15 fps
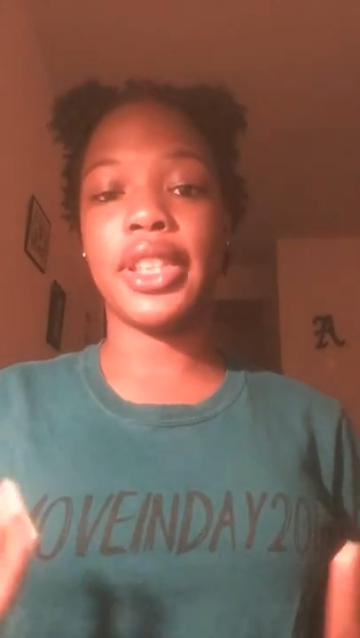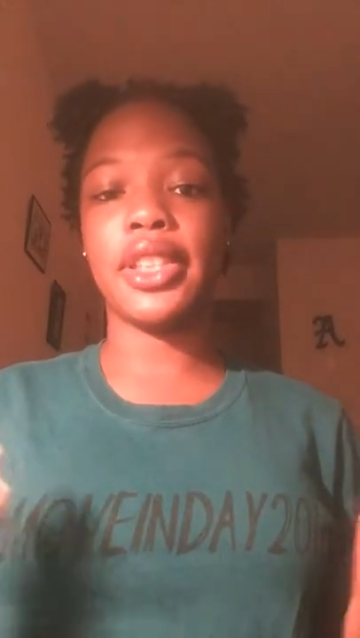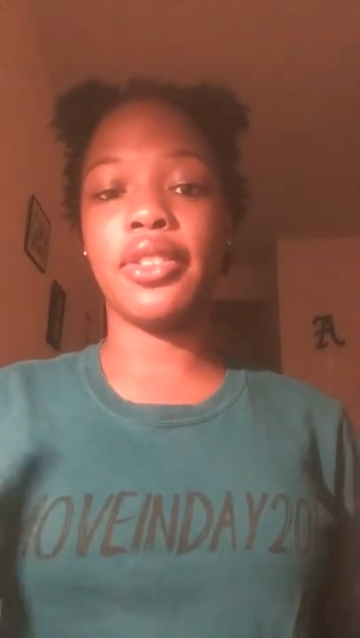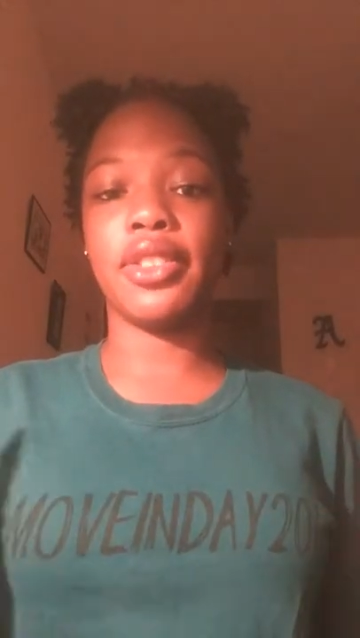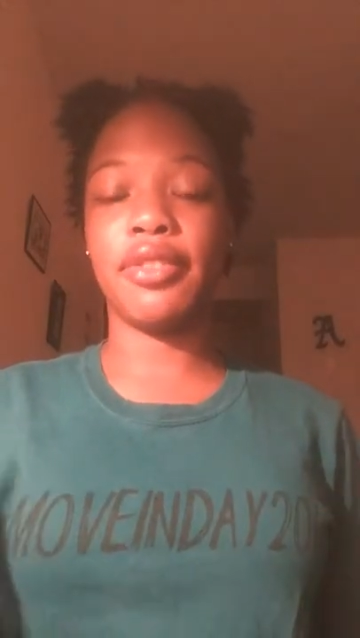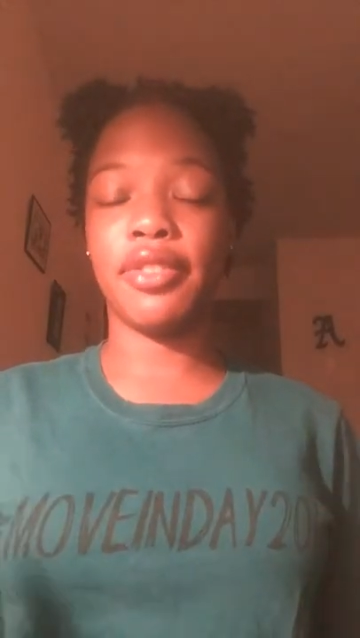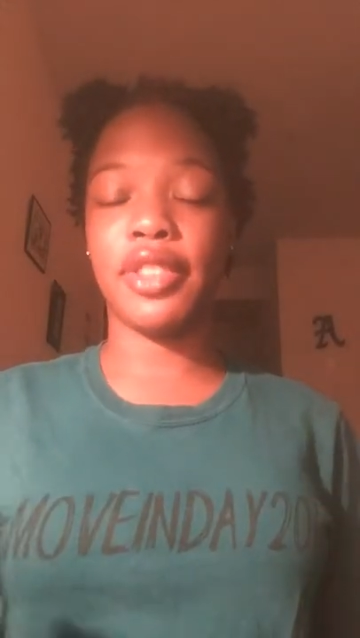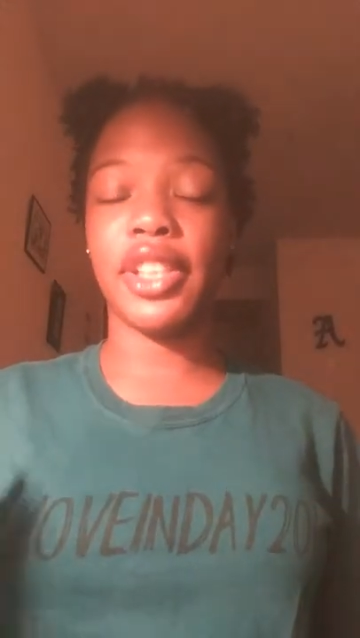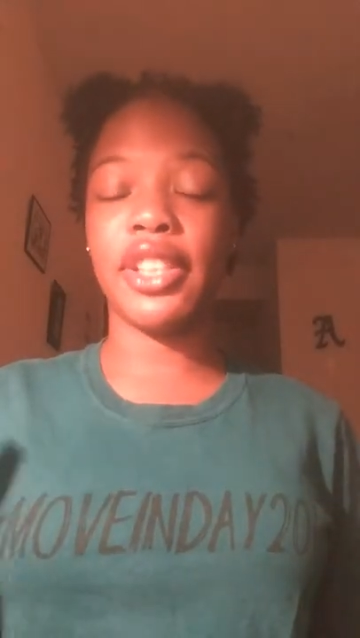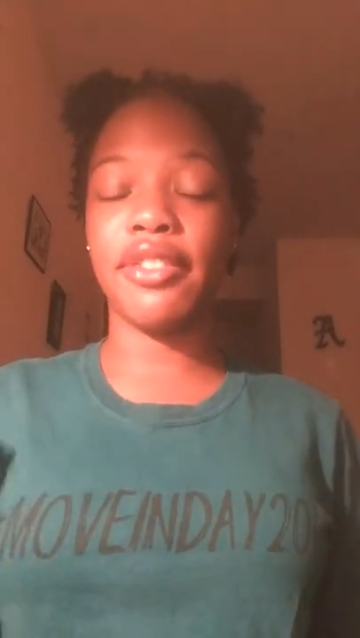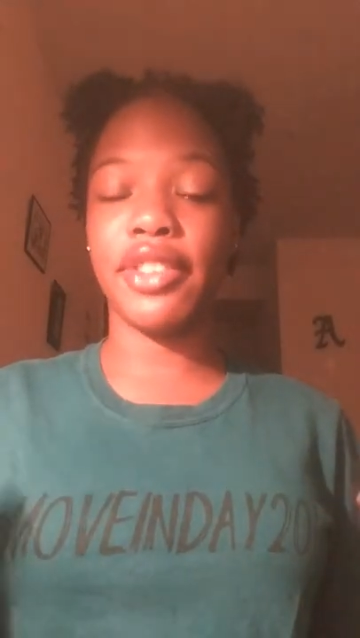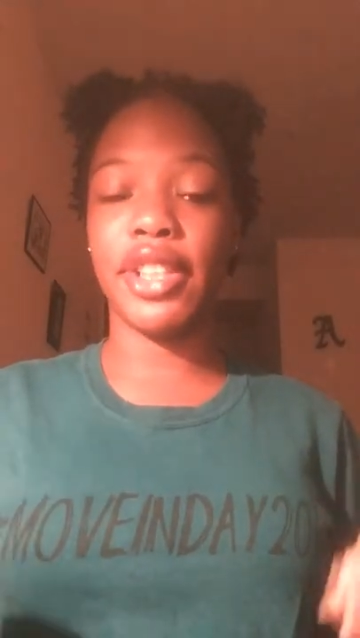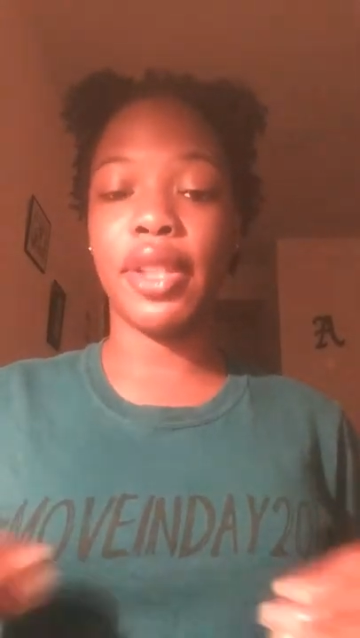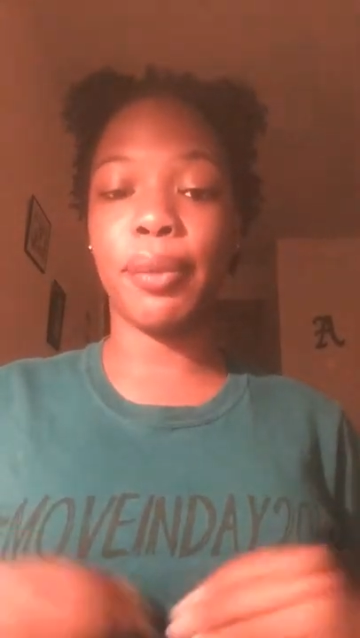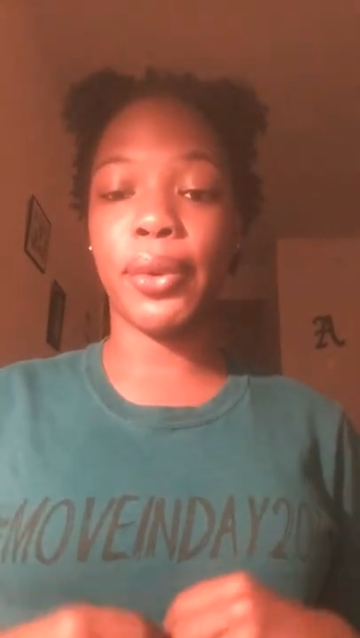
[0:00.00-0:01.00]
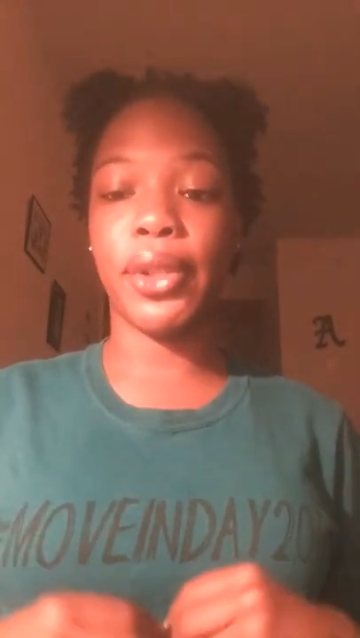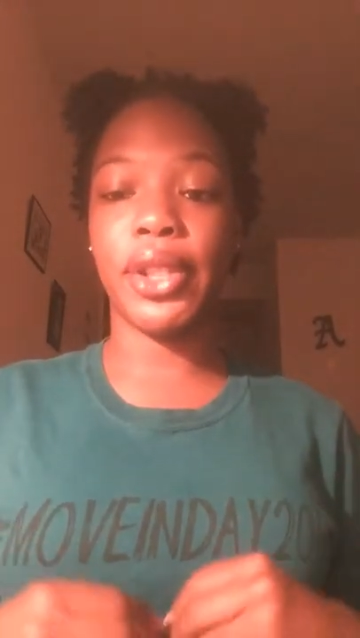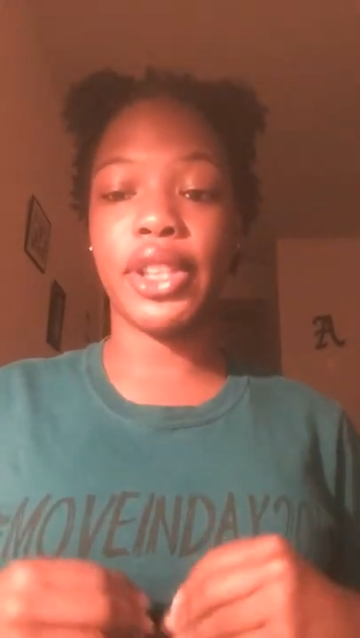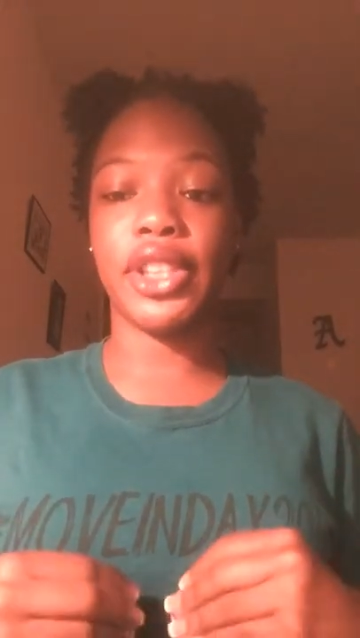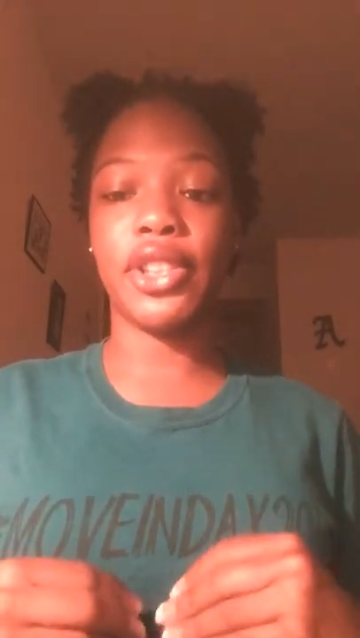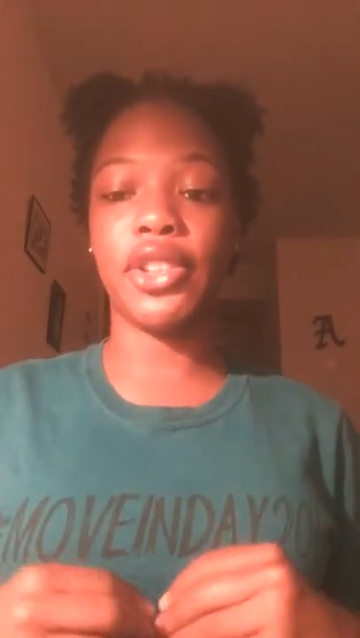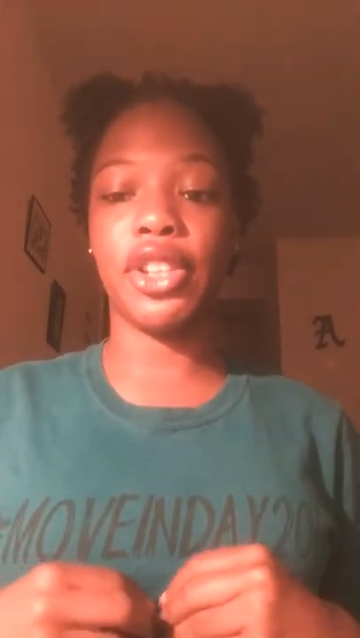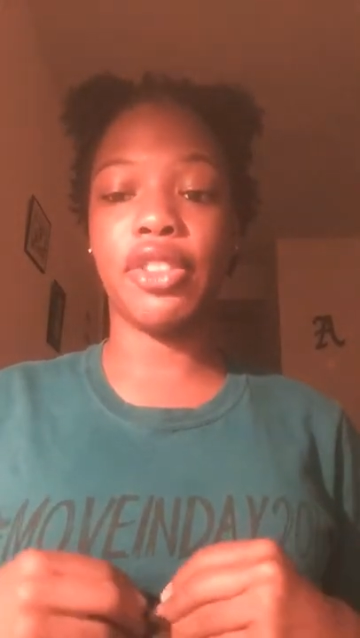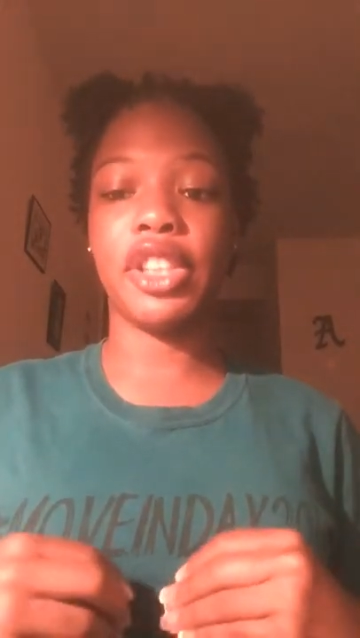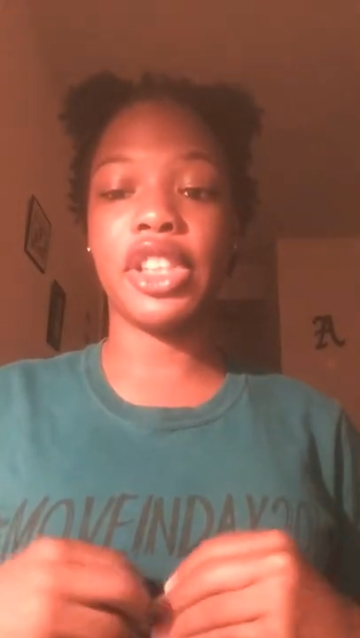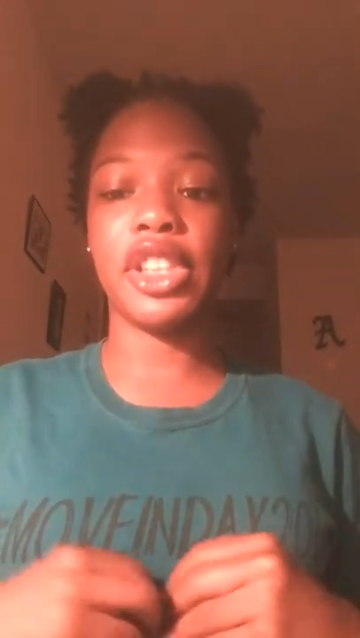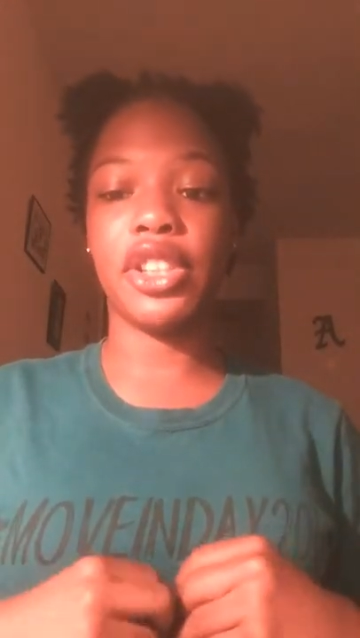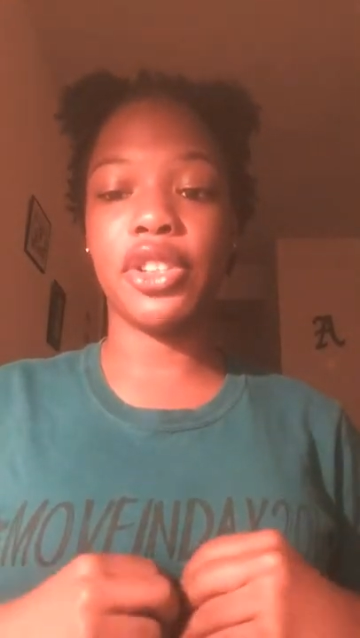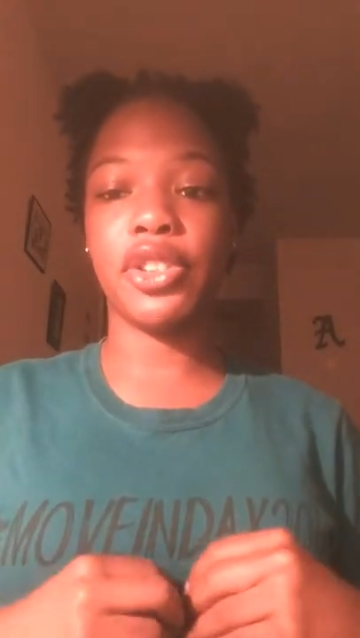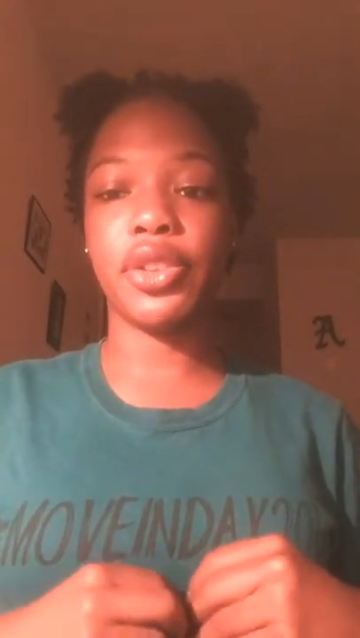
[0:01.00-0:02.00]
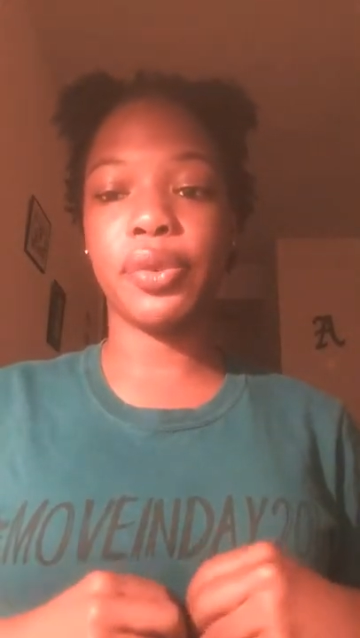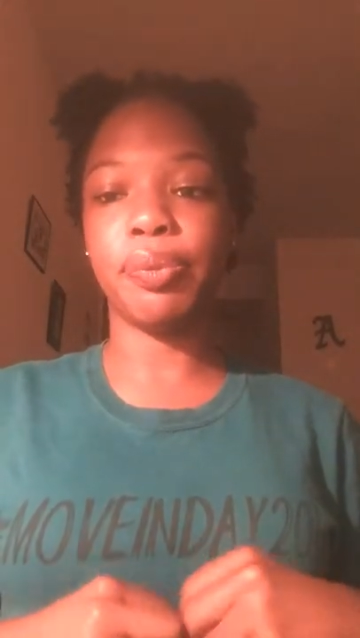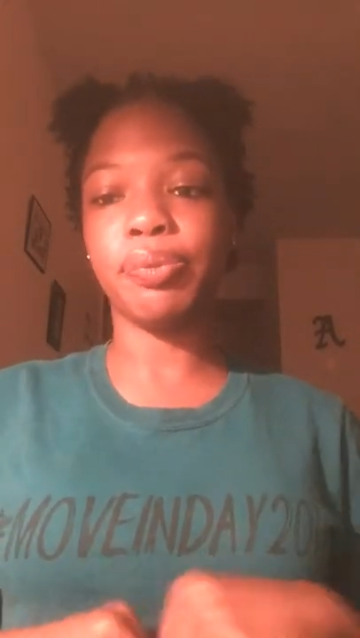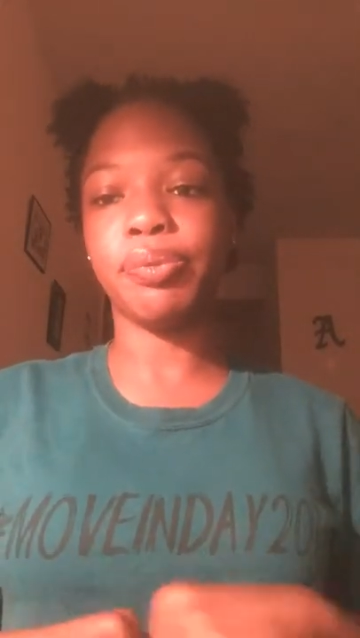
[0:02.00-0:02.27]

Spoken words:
So it's very, very important to do your research.